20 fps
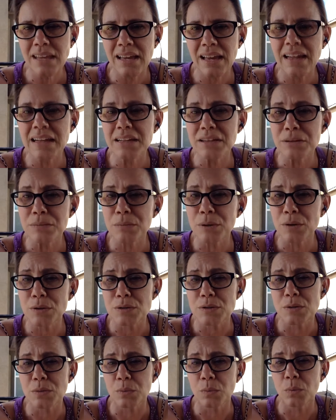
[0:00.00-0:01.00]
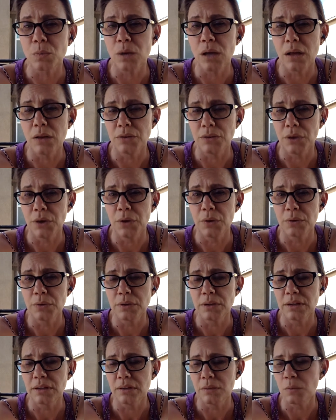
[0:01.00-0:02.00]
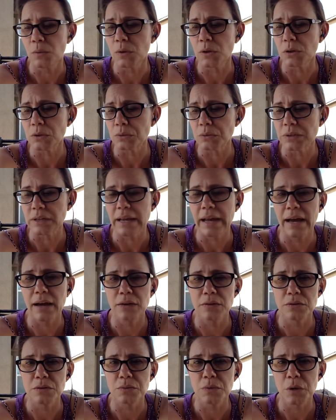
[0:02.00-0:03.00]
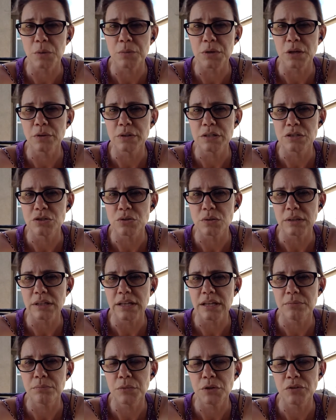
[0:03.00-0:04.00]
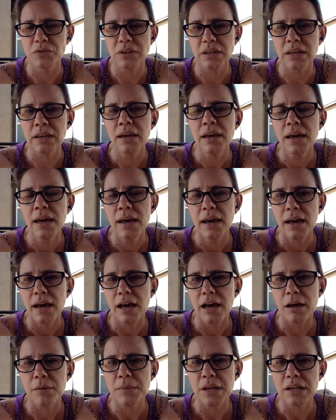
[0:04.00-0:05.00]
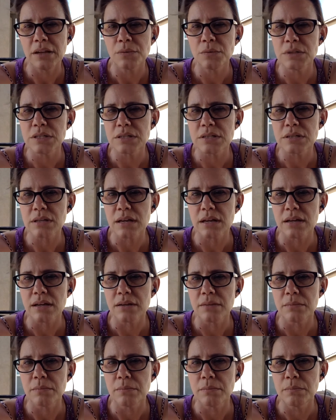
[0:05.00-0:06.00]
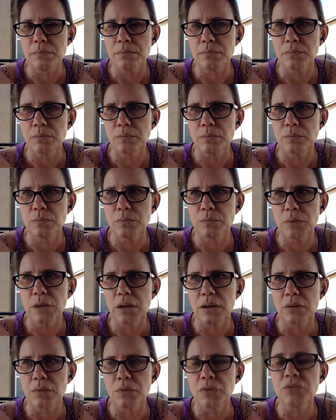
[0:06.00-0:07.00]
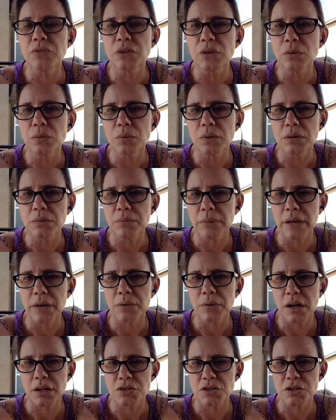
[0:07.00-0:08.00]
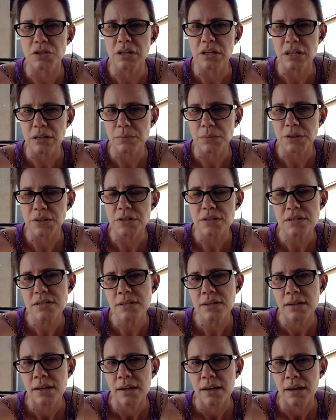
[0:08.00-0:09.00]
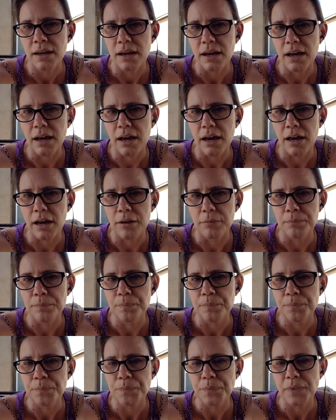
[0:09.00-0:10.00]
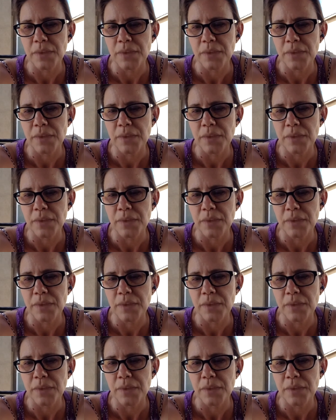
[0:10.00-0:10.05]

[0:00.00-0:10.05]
kind of the most well-known and world-renowned Romeo and Juliet movie. And it was a review written by Roger Ebert, and